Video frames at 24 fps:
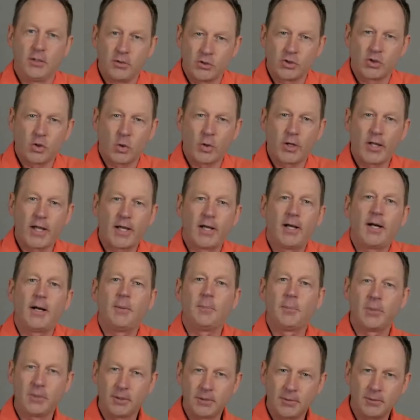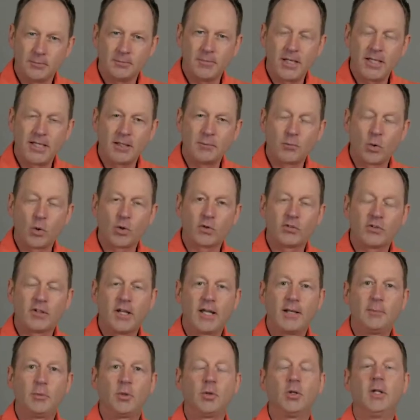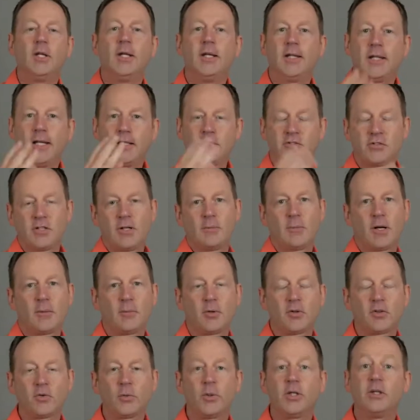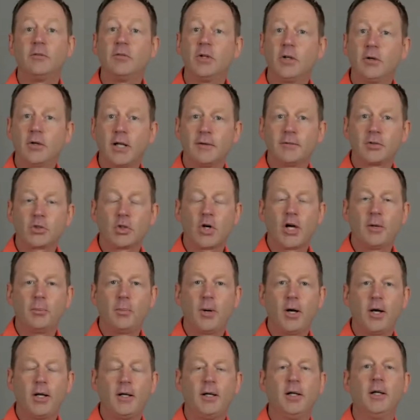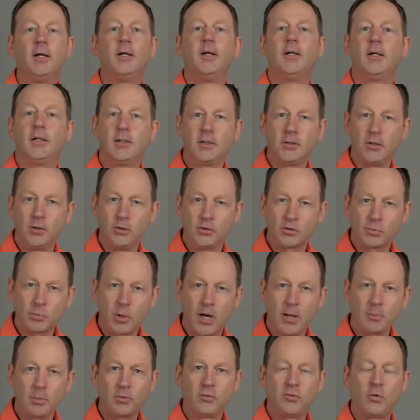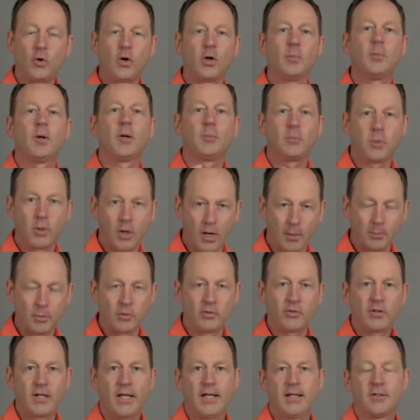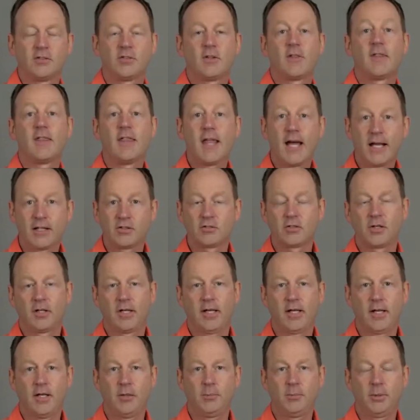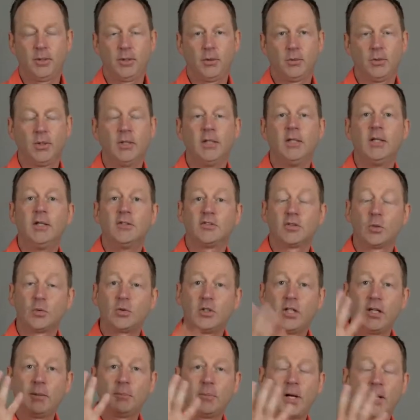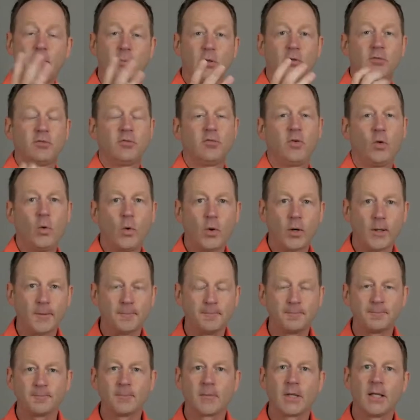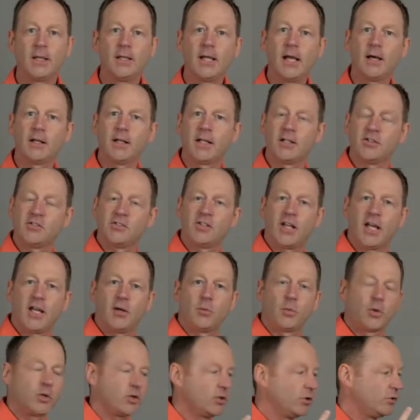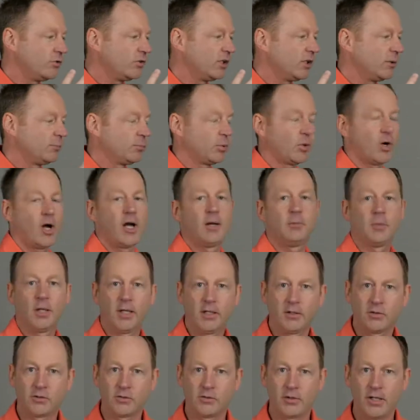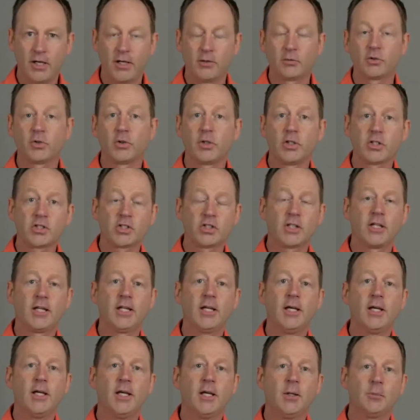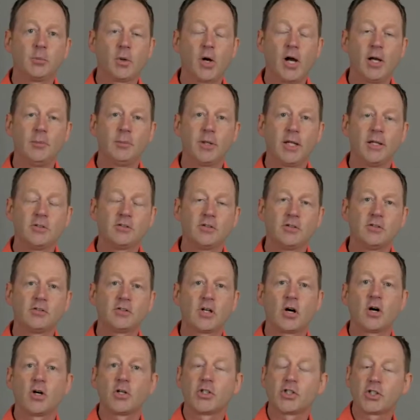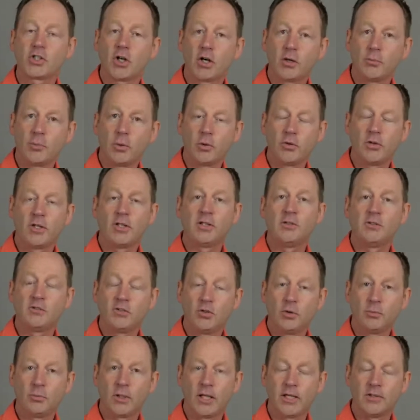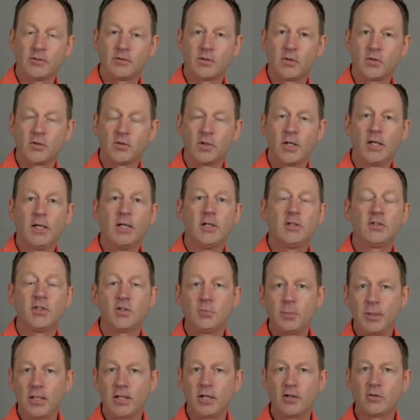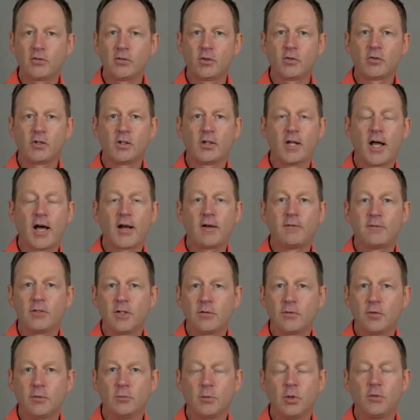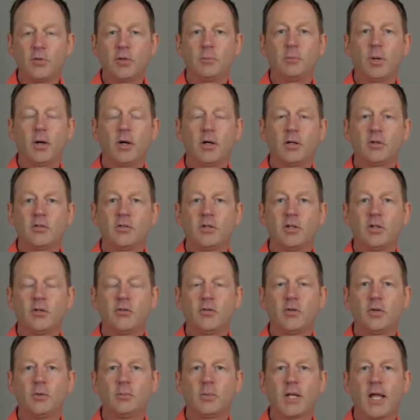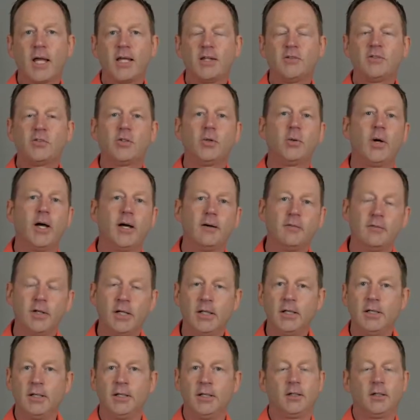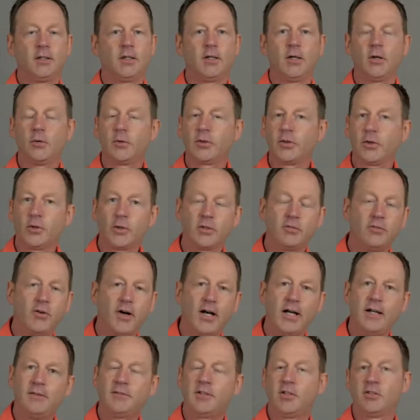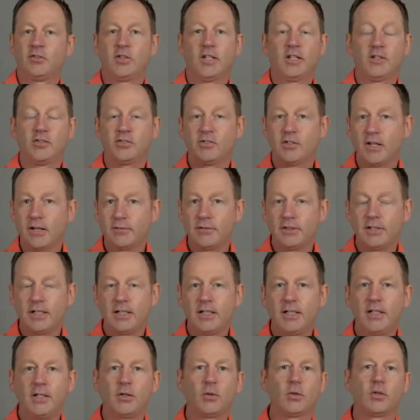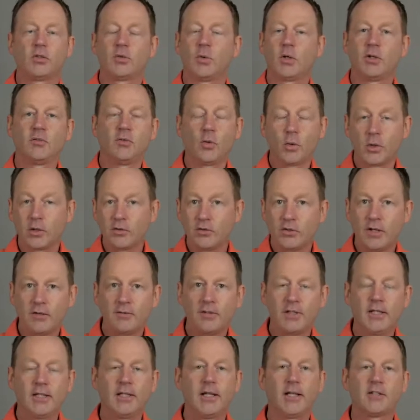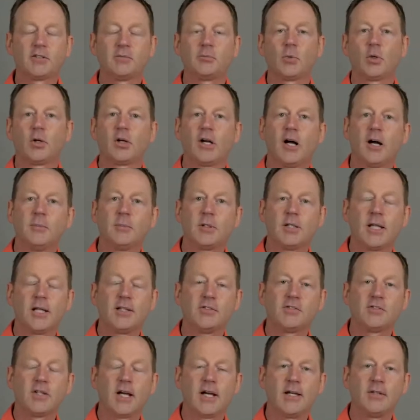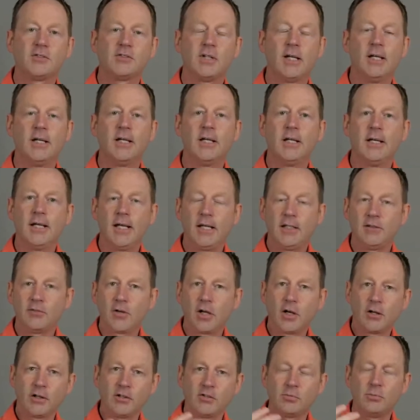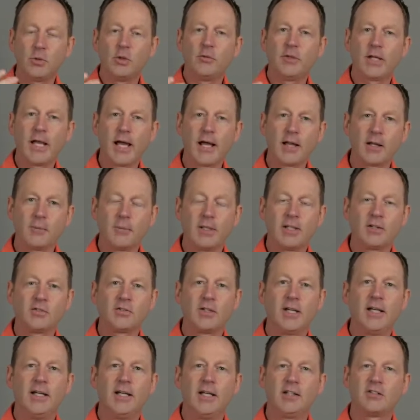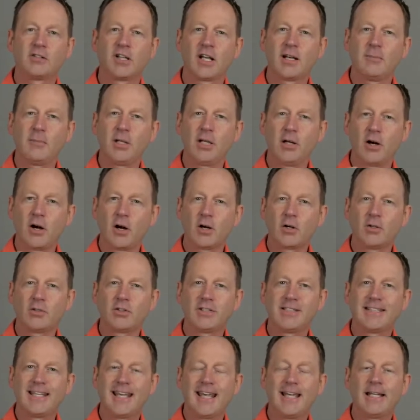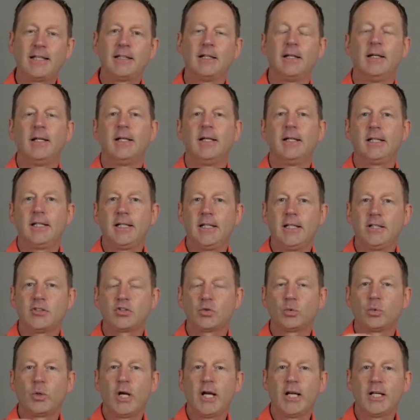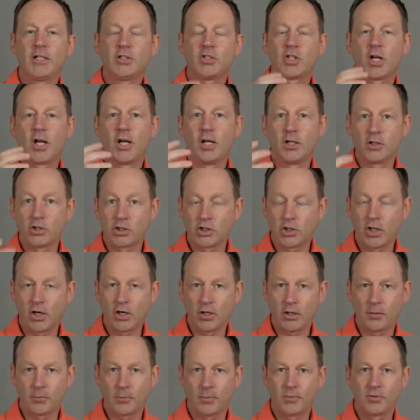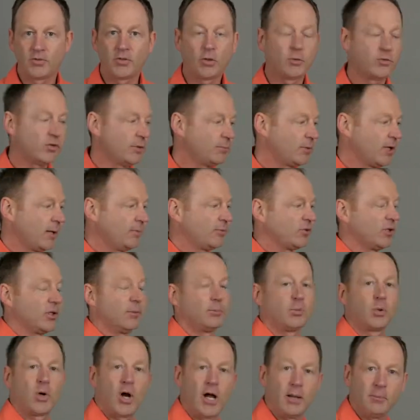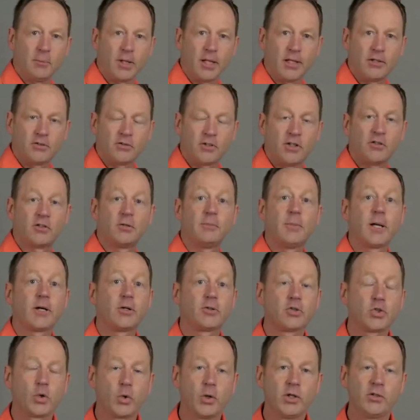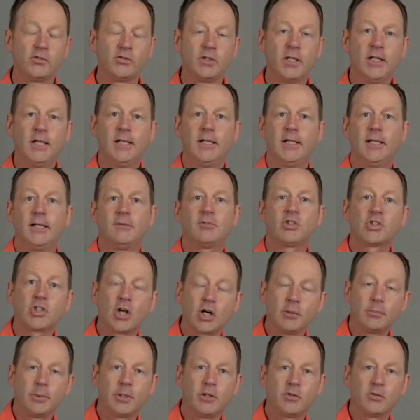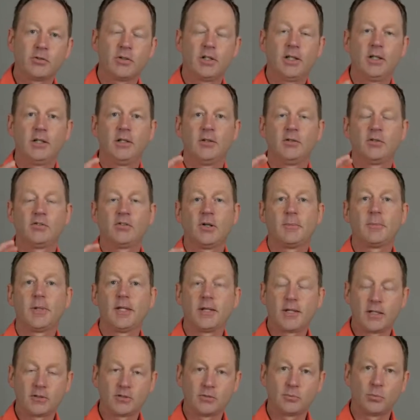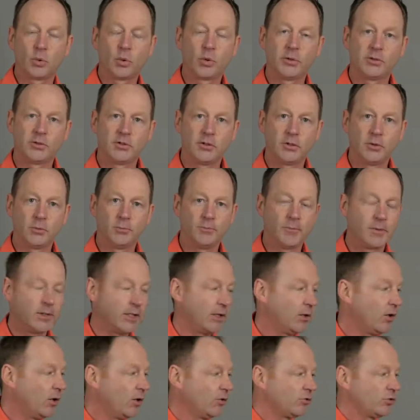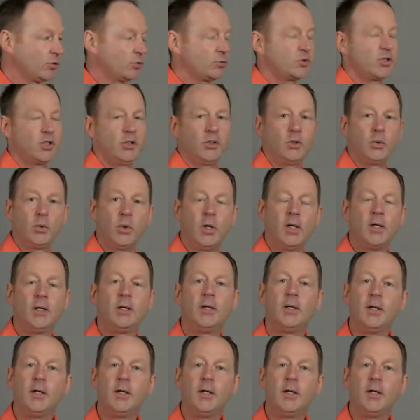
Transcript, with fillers: shore that up, make it more stable. That's tip number 3. If you don't have a tripod, use proper form, proper stance. That's going to help you. So tip number 4. Now let's say we're using a prime lens. Now traditionally, prime lenses are sharper than zoom lenses just because there's a lot of different moving parts in a zoom lens. You have, 35 to say 70 or 24 to 70. That's a more common lens size. And you've got all these moving elements. It's going to be harder to get each range sharp. So sometimes a prime lens is a better choice if sharpness is something that's important to you. Now also too,